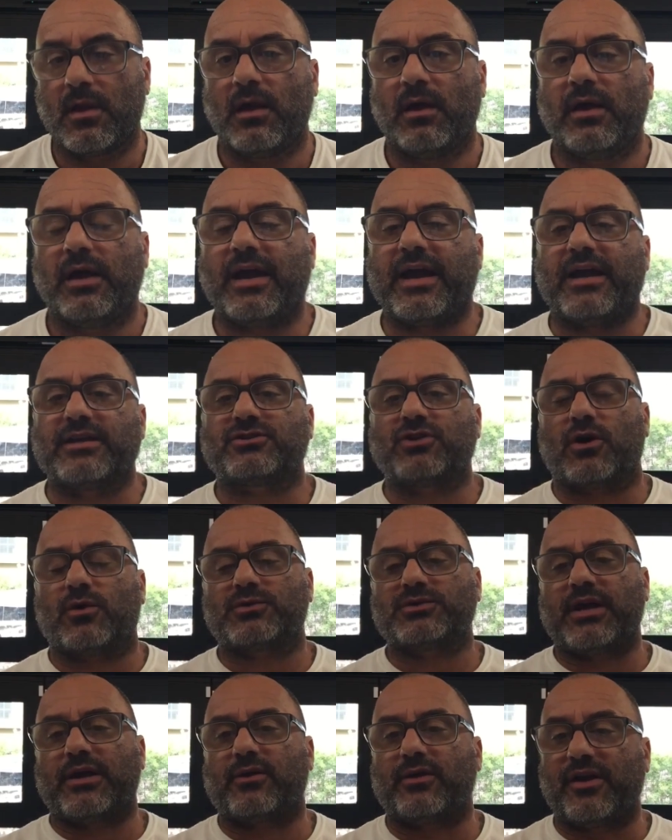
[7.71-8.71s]
Hey guys, Tarek
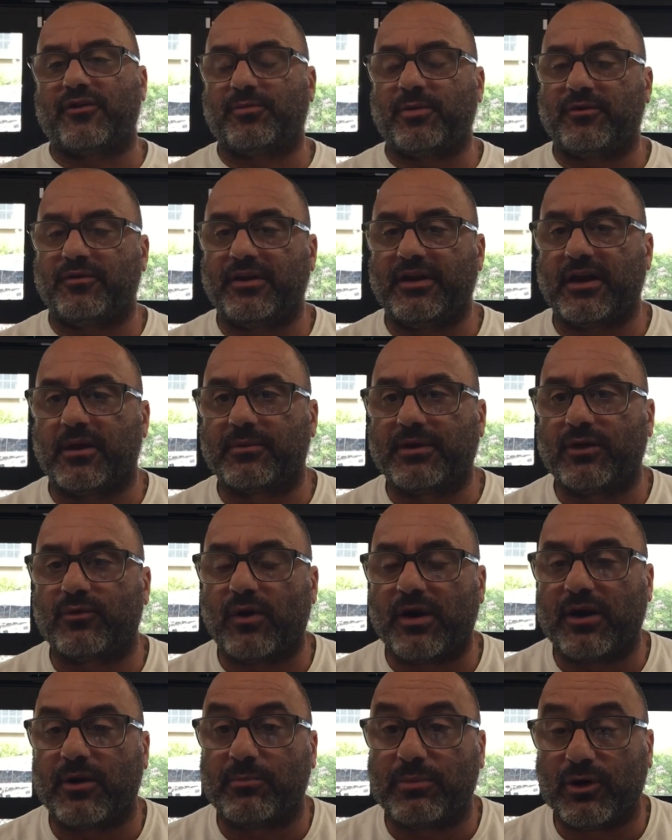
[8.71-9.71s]
Cyclone FPV, and I'm getting
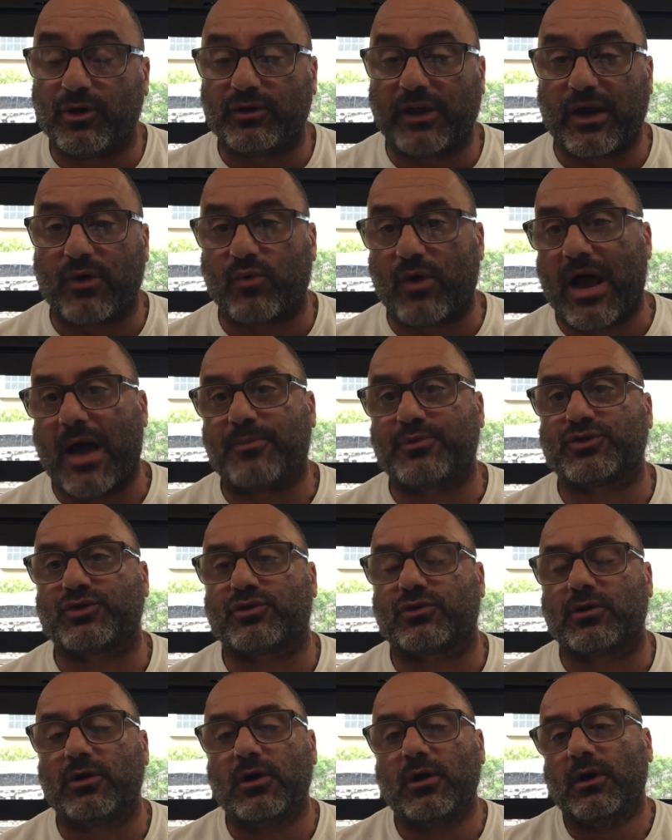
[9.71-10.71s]
ready to build a
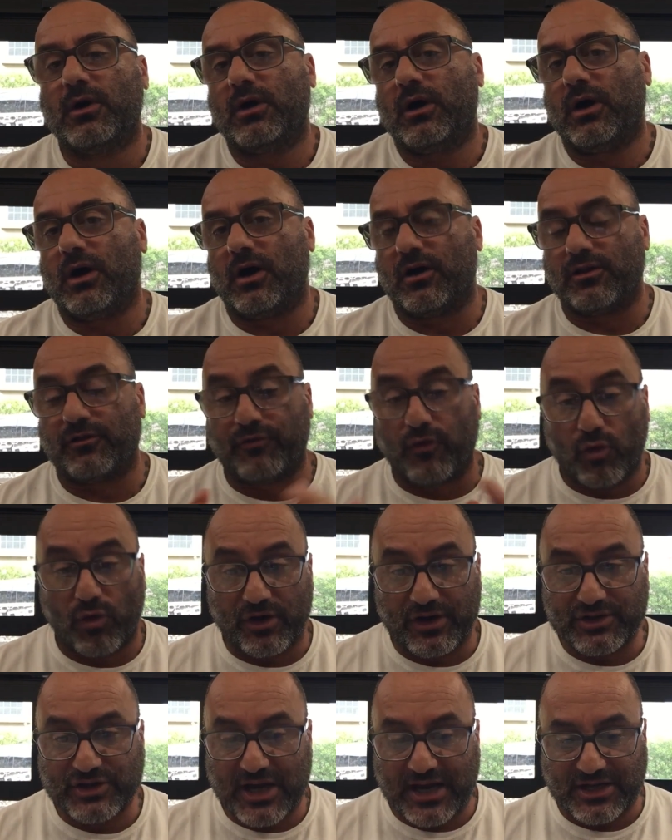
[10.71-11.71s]
Rapture, uh, the
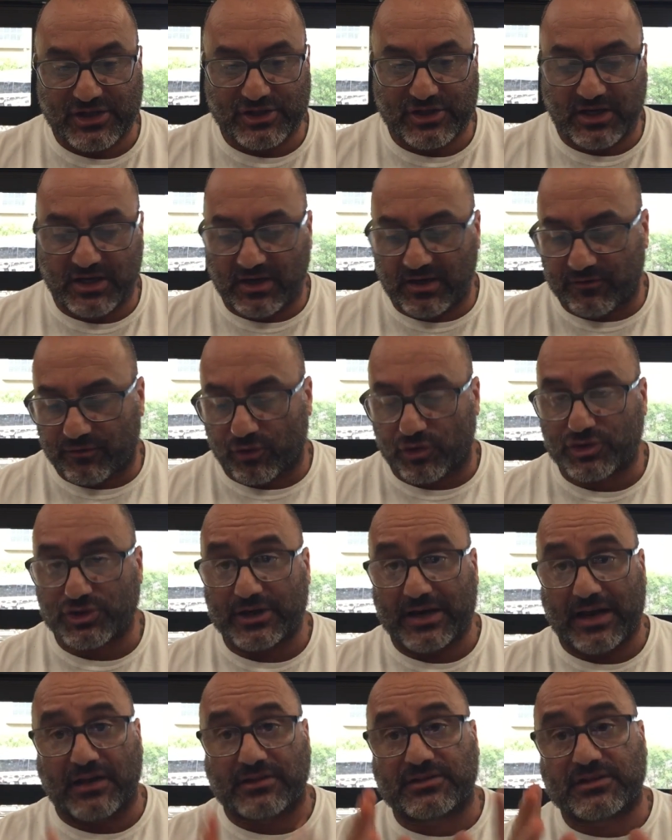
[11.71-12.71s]
4-inch HD version.
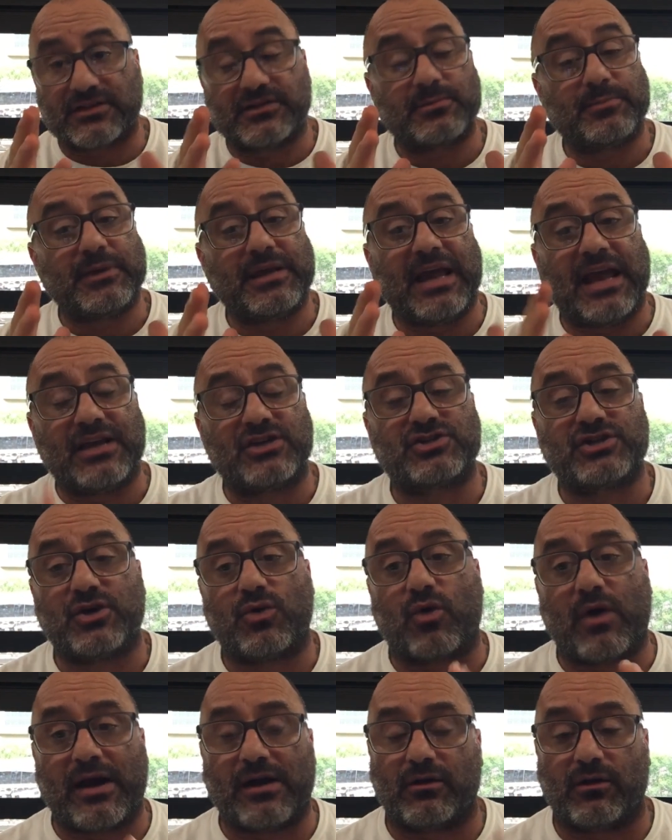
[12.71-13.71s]
Now, it's going to be HD or
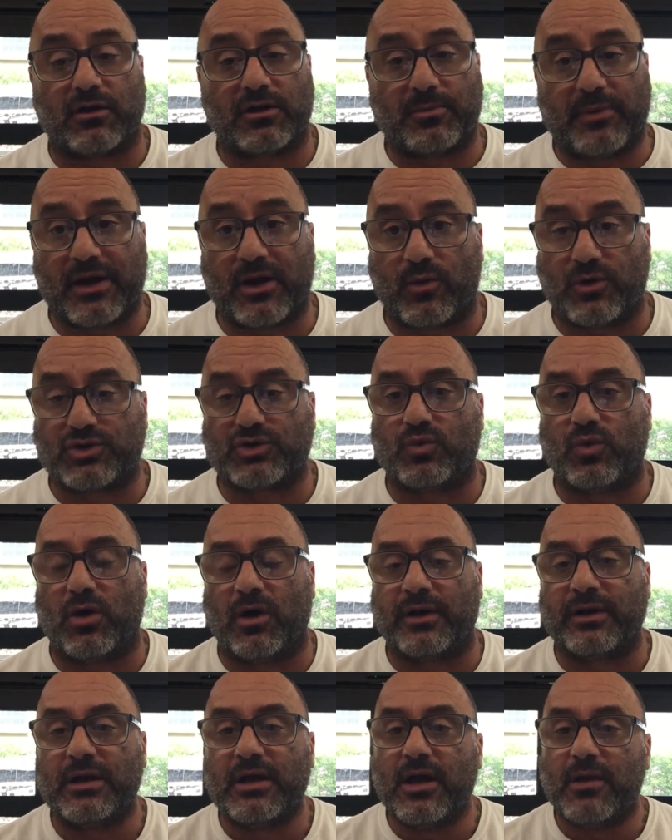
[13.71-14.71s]
analog, depending what you
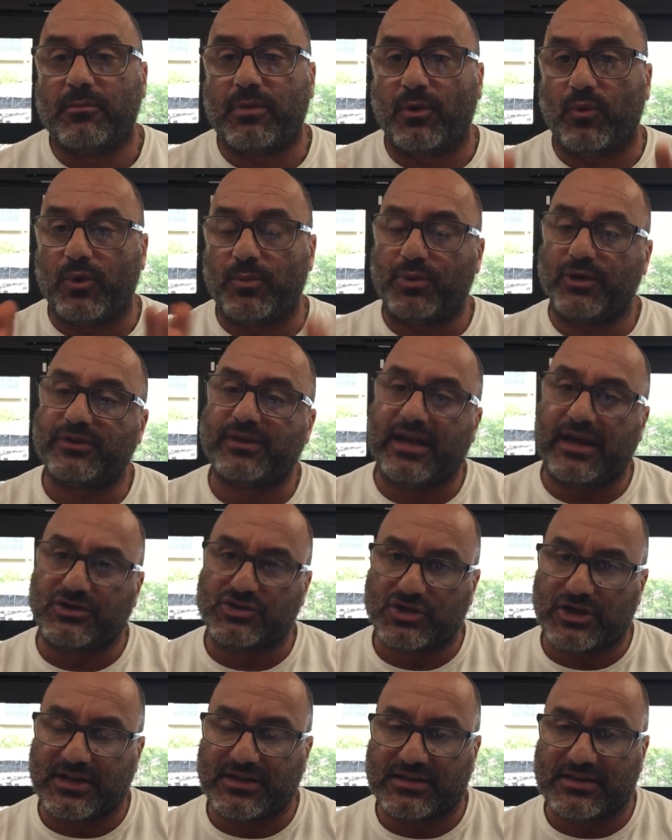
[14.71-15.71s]
want, but we put the
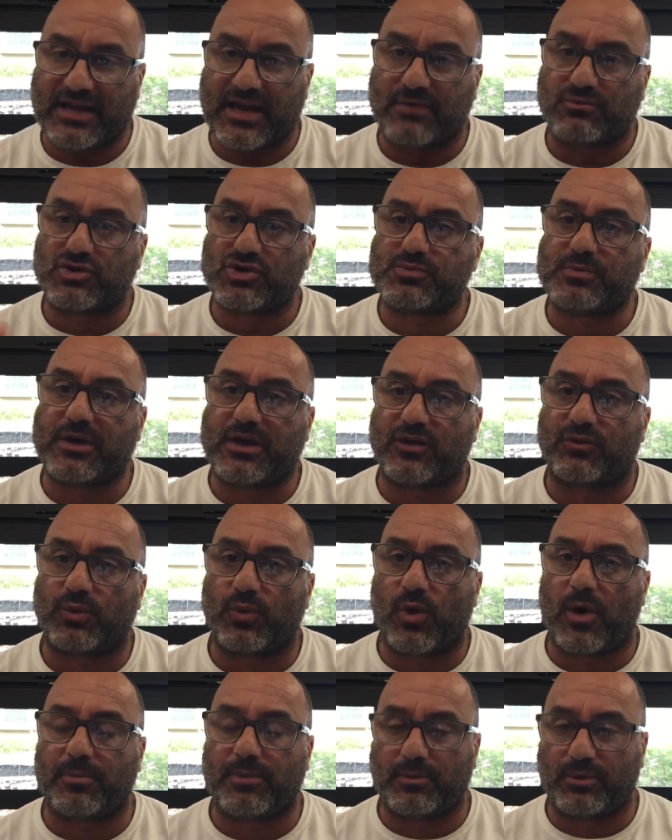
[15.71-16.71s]
HD in the name just because we
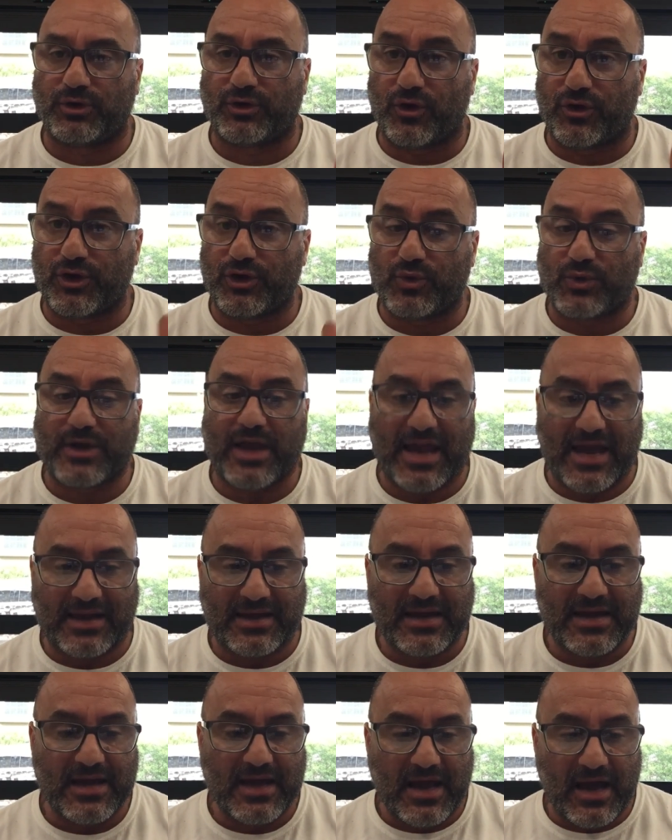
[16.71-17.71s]
want people to know that you can
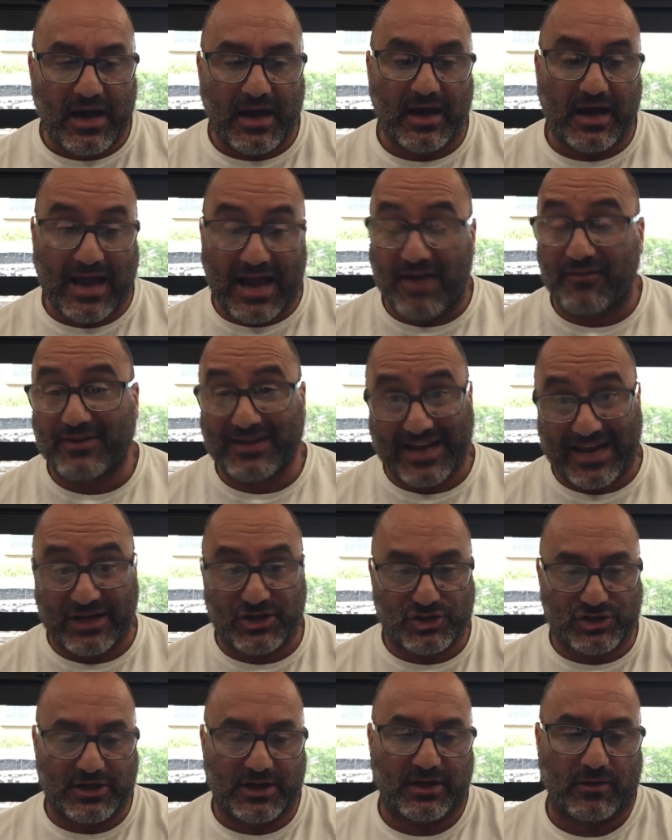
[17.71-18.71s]
uh, have it
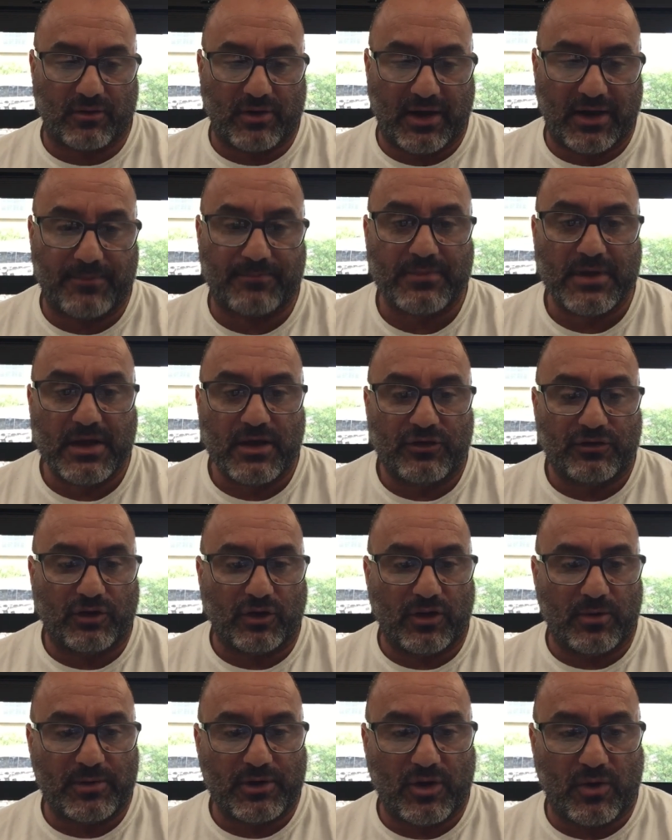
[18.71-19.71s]
HD, okay? So
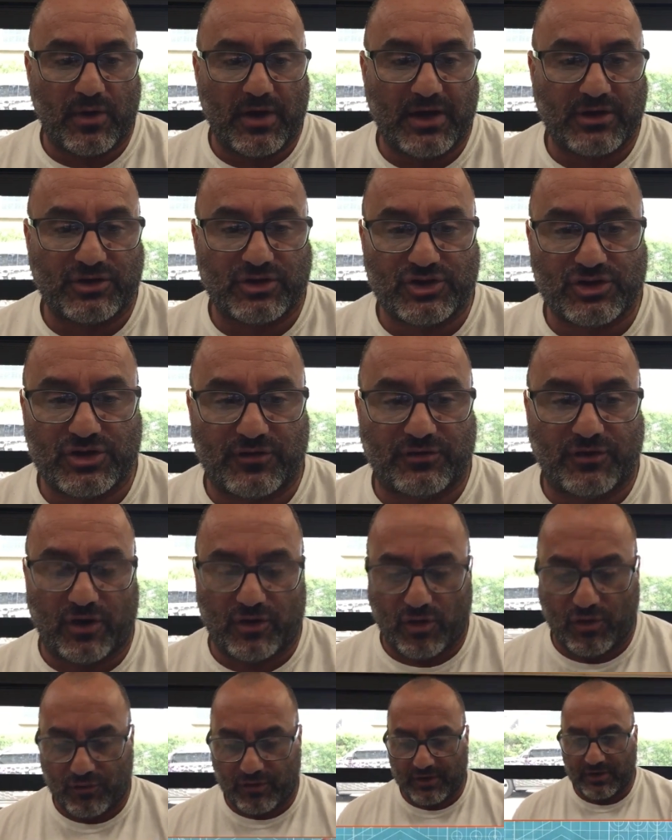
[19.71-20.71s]
let me go ahead and just shift on over